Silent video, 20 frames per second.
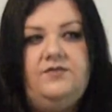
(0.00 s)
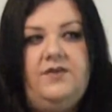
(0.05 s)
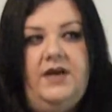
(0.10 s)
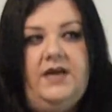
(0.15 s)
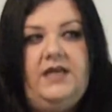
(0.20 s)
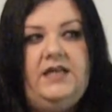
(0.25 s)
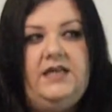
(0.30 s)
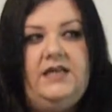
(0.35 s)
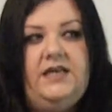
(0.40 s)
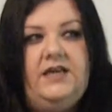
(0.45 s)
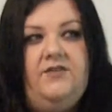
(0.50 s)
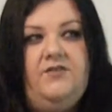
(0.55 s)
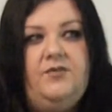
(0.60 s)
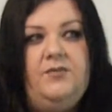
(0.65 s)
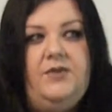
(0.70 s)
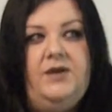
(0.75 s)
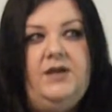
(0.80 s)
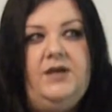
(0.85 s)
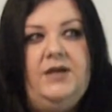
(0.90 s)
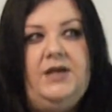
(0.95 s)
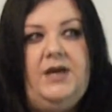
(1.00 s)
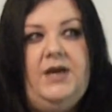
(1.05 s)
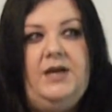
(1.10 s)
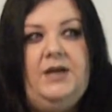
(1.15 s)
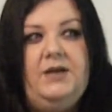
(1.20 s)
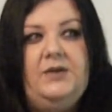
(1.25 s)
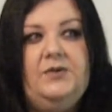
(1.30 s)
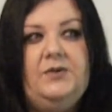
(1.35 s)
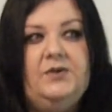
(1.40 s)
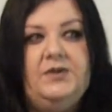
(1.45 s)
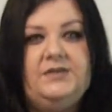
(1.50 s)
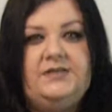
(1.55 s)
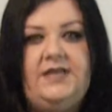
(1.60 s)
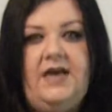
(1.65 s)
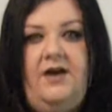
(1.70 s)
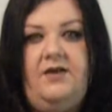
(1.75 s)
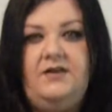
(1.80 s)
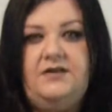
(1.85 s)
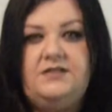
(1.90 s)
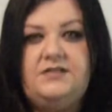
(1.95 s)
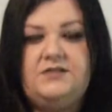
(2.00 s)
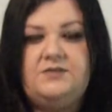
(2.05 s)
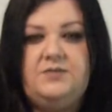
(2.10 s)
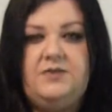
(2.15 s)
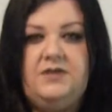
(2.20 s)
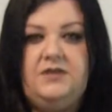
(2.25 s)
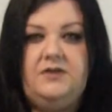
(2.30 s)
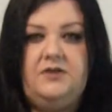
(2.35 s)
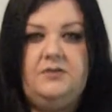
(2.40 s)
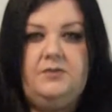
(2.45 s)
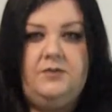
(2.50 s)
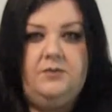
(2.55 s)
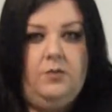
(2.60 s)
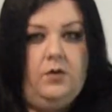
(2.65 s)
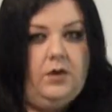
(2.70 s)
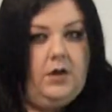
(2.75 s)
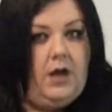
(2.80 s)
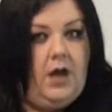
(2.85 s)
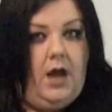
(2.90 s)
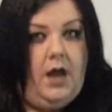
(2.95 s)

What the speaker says: If I can get everybody to kind of cool it down and just be a little bit more